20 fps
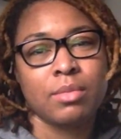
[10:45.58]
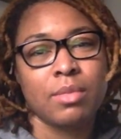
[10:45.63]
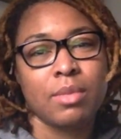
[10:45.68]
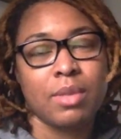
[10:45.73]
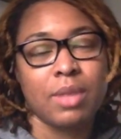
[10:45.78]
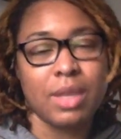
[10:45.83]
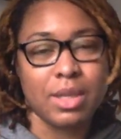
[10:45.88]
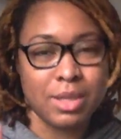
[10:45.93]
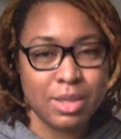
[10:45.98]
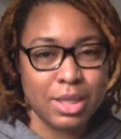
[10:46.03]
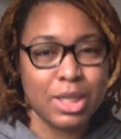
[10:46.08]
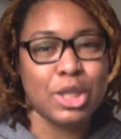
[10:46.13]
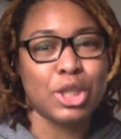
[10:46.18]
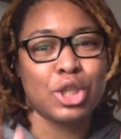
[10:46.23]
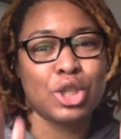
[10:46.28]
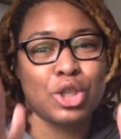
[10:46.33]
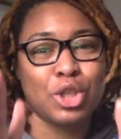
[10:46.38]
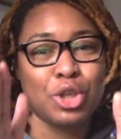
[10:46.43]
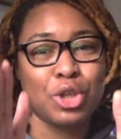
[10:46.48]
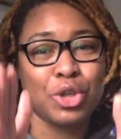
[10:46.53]
This
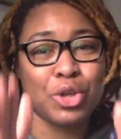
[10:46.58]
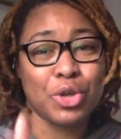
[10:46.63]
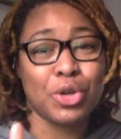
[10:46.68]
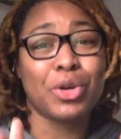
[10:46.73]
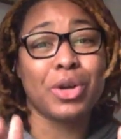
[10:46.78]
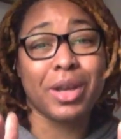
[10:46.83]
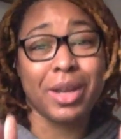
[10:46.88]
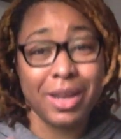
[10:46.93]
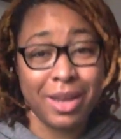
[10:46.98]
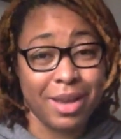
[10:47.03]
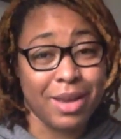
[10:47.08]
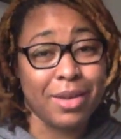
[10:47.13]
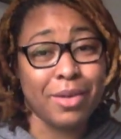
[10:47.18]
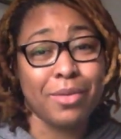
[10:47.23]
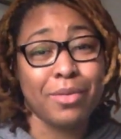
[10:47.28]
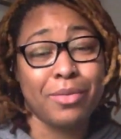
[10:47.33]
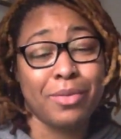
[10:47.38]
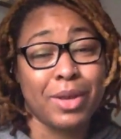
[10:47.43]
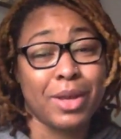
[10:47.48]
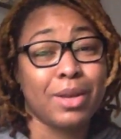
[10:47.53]
is your
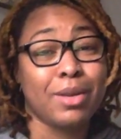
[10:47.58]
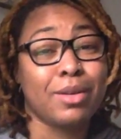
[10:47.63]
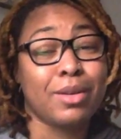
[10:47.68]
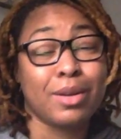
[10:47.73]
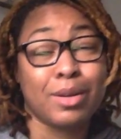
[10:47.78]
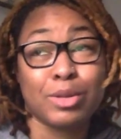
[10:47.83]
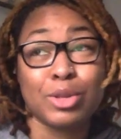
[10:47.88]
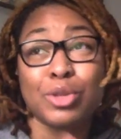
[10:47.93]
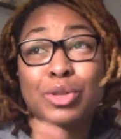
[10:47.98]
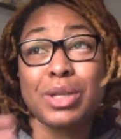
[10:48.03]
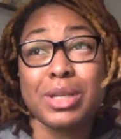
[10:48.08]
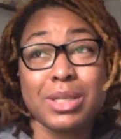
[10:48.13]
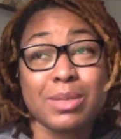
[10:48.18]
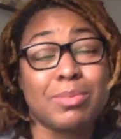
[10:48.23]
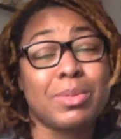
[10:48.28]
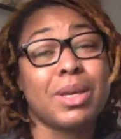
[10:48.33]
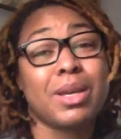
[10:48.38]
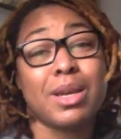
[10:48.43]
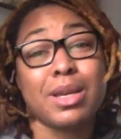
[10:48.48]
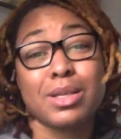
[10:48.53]
gift. And
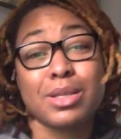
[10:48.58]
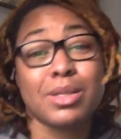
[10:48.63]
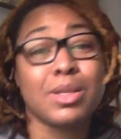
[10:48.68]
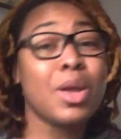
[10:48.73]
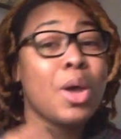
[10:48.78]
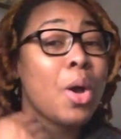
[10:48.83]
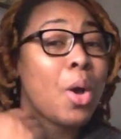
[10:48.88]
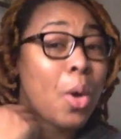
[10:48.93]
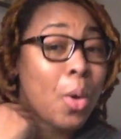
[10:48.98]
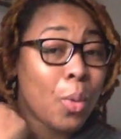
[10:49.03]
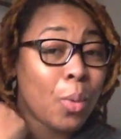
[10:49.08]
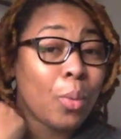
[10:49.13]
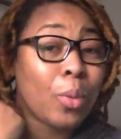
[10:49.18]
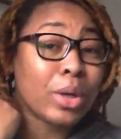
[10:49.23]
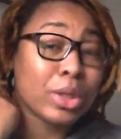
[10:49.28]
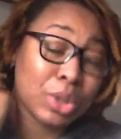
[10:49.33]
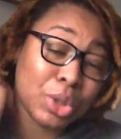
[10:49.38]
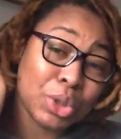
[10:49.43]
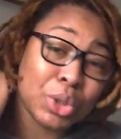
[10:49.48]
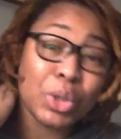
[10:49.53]
trust me, is
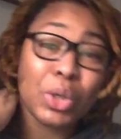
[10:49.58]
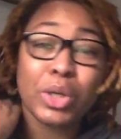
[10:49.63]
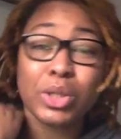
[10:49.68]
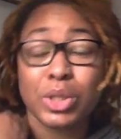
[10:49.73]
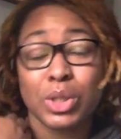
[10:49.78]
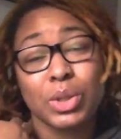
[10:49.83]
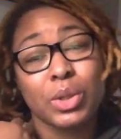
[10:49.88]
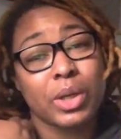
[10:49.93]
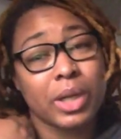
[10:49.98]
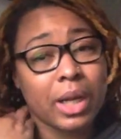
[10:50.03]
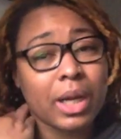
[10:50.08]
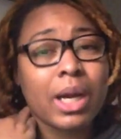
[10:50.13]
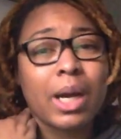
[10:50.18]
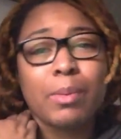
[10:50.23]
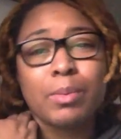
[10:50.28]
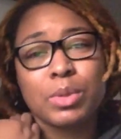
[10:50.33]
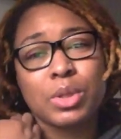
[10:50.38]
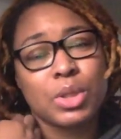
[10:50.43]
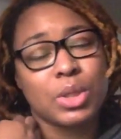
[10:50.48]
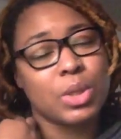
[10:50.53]
what's yours is going to
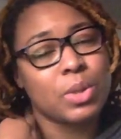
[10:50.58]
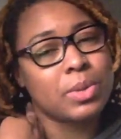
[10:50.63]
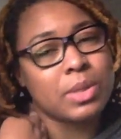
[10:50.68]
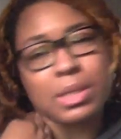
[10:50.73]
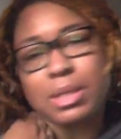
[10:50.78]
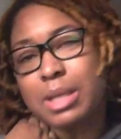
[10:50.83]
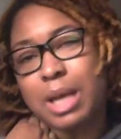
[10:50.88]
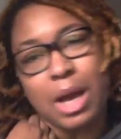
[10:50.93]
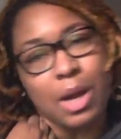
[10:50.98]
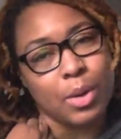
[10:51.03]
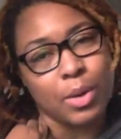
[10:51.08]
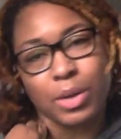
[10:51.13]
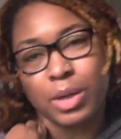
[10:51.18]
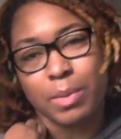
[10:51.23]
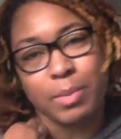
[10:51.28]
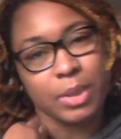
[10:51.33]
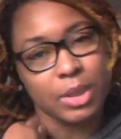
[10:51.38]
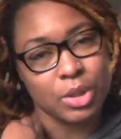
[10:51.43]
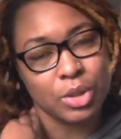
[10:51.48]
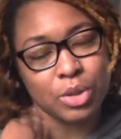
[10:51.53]
come to you. Is not
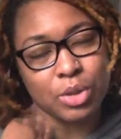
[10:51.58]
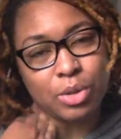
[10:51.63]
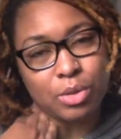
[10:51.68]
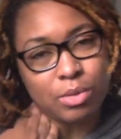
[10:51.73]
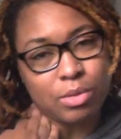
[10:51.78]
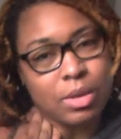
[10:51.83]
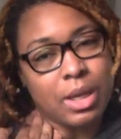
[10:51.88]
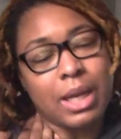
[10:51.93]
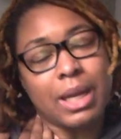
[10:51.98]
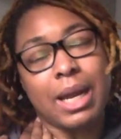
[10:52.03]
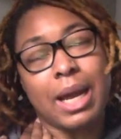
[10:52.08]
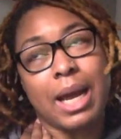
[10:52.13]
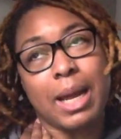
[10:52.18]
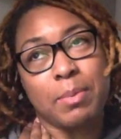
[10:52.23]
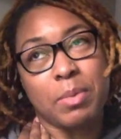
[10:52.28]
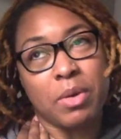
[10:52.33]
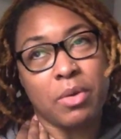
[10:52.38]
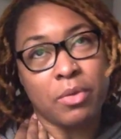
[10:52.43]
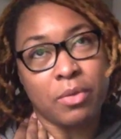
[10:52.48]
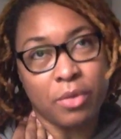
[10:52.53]
going to miss you. And
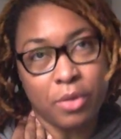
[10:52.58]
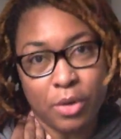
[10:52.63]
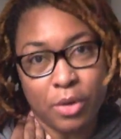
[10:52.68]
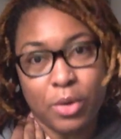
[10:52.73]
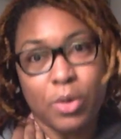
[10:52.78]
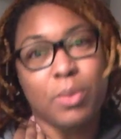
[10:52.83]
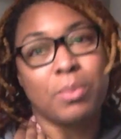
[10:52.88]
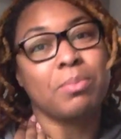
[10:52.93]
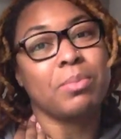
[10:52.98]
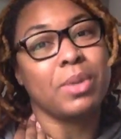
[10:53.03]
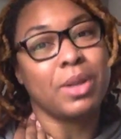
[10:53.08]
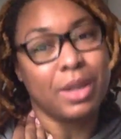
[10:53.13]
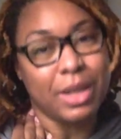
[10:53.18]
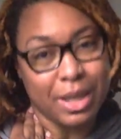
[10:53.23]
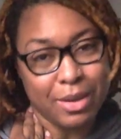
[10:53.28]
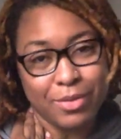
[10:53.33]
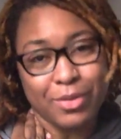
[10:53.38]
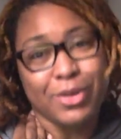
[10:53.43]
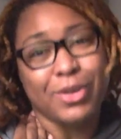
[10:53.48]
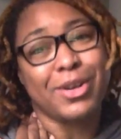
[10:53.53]
I'm a firm
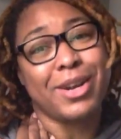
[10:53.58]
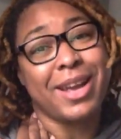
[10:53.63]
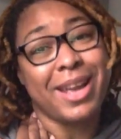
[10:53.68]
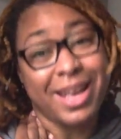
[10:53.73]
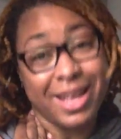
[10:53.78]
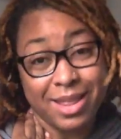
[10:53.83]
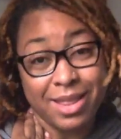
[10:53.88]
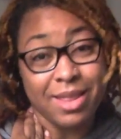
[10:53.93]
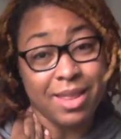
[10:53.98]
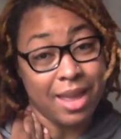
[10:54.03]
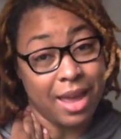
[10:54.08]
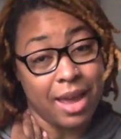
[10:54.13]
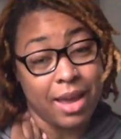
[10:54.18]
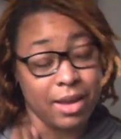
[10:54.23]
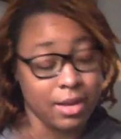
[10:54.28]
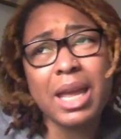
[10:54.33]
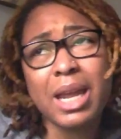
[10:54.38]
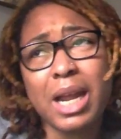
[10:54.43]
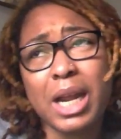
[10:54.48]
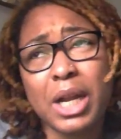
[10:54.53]
believer in
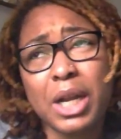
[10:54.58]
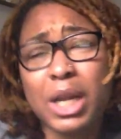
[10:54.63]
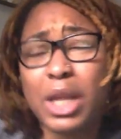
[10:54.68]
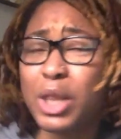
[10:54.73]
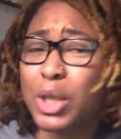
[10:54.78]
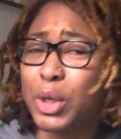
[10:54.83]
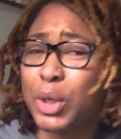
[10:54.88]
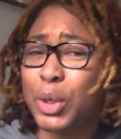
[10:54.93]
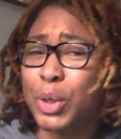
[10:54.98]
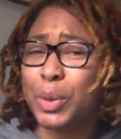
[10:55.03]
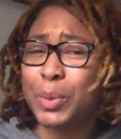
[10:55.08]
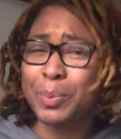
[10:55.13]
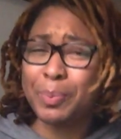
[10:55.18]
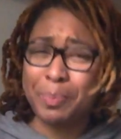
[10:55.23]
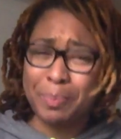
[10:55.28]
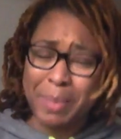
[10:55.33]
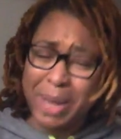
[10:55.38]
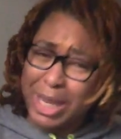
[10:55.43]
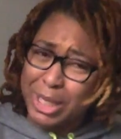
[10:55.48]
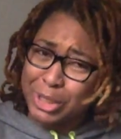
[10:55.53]
that. And another
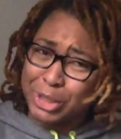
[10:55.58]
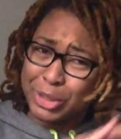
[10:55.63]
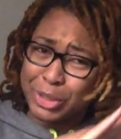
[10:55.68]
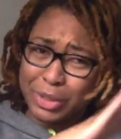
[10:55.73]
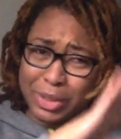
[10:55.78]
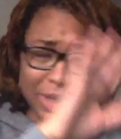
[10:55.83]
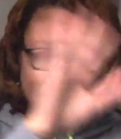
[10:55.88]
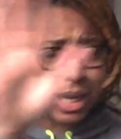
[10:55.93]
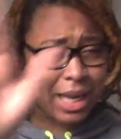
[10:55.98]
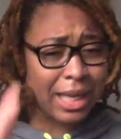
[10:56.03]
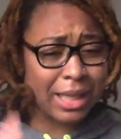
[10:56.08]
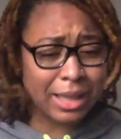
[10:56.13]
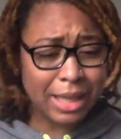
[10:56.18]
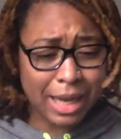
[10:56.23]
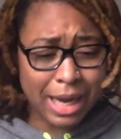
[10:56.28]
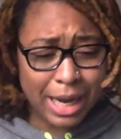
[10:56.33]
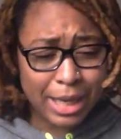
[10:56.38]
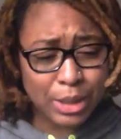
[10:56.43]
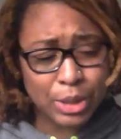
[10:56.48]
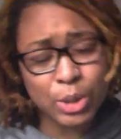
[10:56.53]
major thing
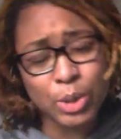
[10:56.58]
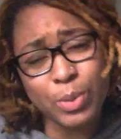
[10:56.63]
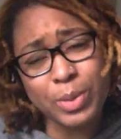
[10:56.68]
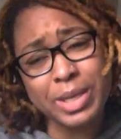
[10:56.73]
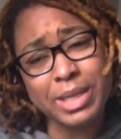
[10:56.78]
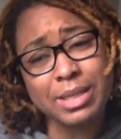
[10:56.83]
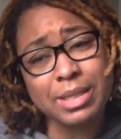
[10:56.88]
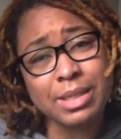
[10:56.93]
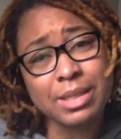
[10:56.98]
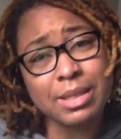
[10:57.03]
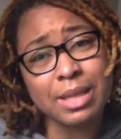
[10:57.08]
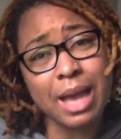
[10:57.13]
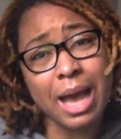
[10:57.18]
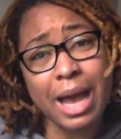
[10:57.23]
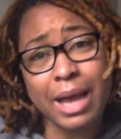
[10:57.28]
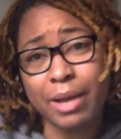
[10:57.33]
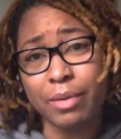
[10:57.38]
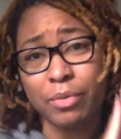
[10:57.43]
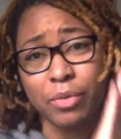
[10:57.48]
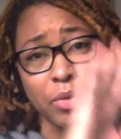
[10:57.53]
that I do is
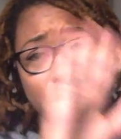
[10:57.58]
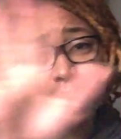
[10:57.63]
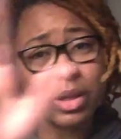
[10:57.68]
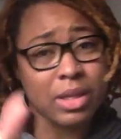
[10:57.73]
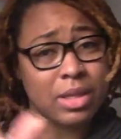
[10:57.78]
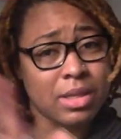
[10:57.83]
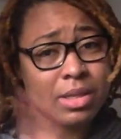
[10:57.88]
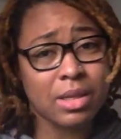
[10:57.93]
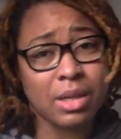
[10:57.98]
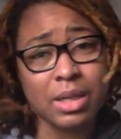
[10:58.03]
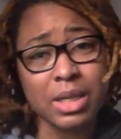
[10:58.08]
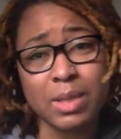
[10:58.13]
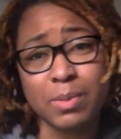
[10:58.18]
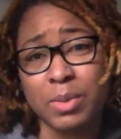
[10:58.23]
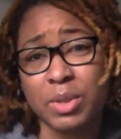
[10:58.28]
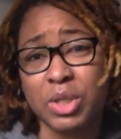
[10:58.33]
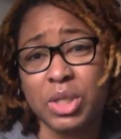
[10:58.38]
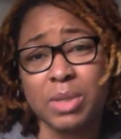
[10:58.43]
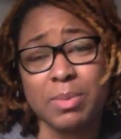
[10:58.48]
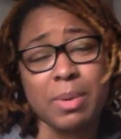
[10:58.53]
I avoid the sun as
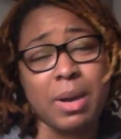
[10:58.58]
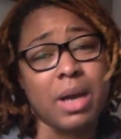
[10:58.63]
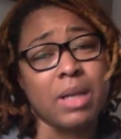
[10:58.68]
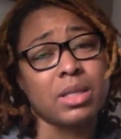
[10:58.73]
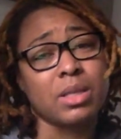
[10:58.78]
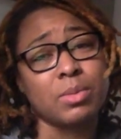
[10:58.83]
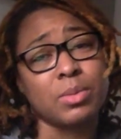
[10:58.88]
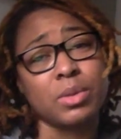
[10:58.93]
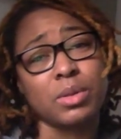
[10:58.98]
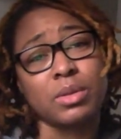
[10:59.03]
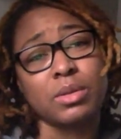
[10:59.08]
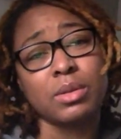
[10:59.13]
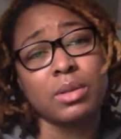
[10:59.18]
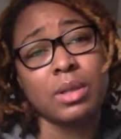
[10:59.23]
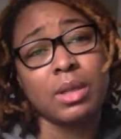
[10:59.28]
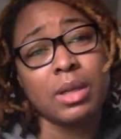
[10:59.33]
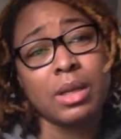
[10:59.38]
much as possible.